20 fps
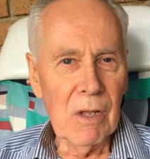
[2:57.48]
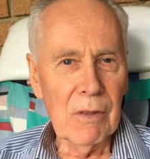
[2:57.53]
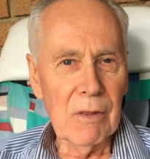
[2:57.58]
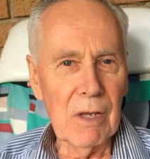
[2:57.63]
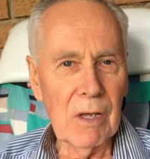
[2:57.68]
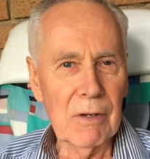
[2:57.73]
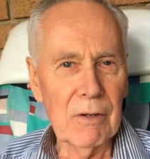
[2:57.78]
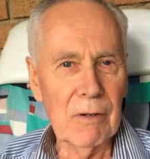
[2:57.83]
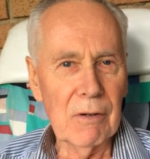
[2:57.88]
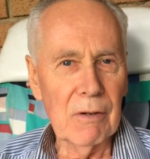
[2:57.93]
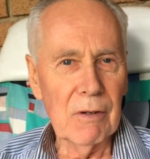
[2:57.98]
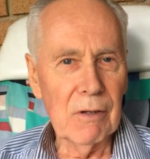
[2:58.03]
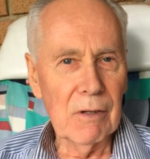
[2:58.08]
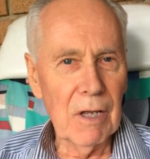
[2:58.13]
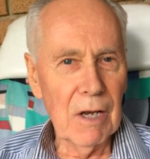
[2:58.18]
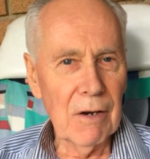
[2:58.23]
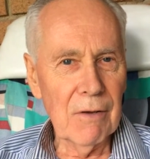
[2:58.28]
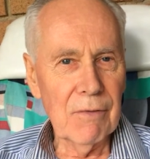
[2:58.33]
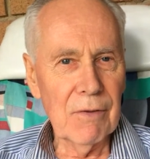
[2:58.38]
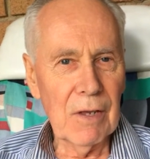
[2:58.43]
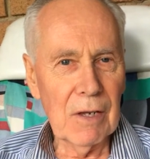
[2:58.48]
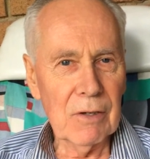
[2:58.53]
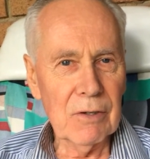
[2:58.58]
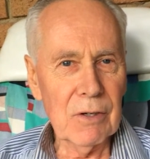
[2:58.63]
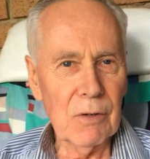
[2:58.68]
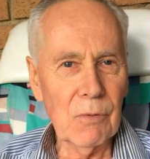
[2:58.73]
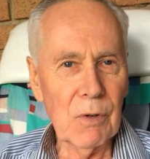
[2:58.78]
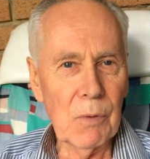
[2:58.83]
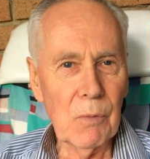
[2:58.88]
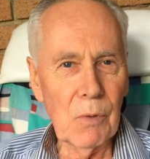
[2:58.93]
that a lot of the things
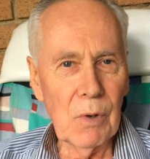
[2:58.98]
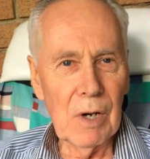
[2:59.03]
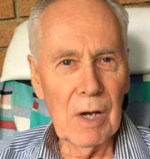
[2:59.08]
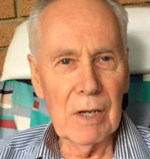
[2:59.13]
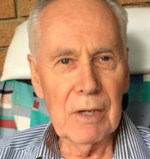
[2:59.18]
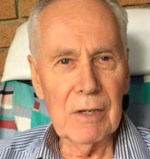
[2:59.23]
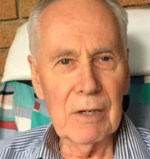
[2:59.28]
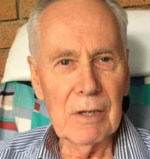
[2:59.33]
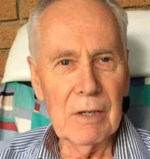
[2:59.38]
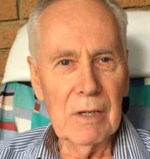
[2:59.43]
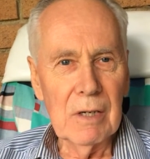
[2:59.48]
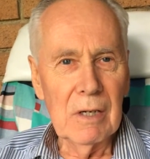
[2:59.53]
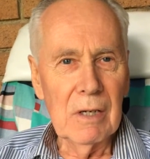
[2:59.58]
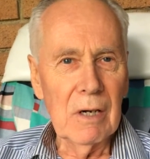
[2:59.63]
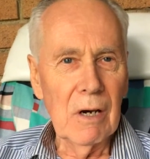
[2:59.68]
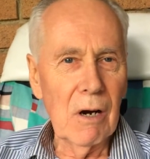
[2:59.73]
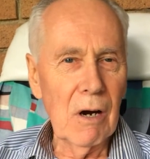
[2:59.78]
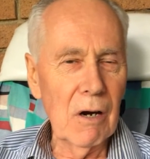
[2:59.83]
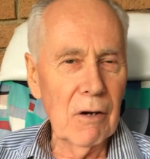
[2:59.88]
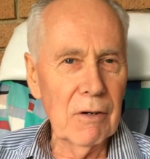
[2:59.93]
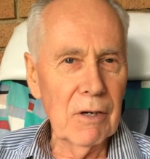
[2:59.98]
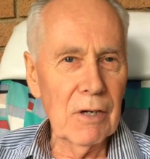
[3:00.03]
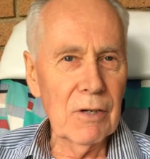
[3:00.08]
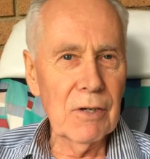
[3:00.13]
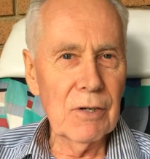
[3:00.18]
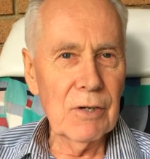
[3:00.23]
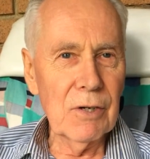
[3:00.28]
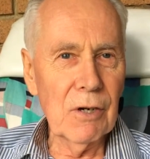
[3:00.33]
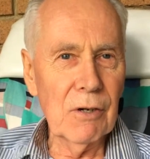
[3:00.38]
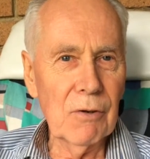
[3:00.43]
that we want aren't
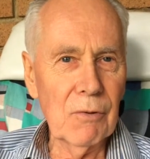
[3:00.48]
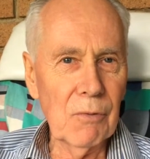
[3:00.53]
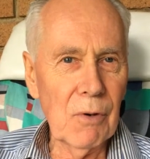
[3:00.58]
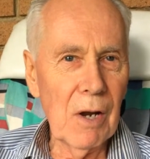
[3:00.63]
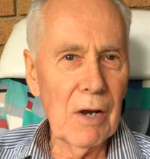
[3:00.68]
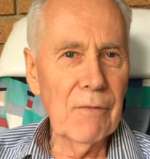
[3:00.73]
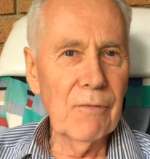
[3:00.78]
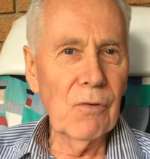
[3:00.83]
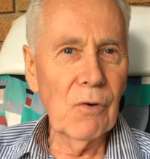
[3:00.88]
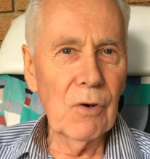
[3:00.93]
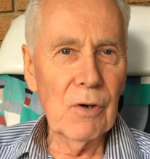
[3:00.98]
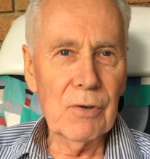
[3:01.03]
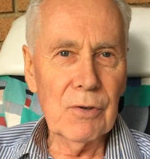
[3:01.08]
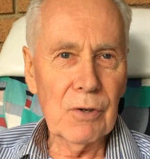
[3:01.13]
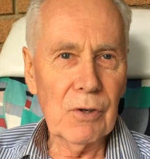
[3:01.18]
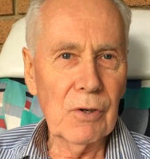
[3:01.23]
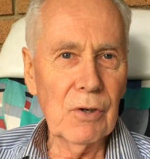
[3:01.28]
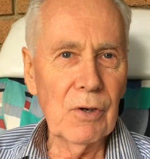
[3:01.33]
necessarily right for us or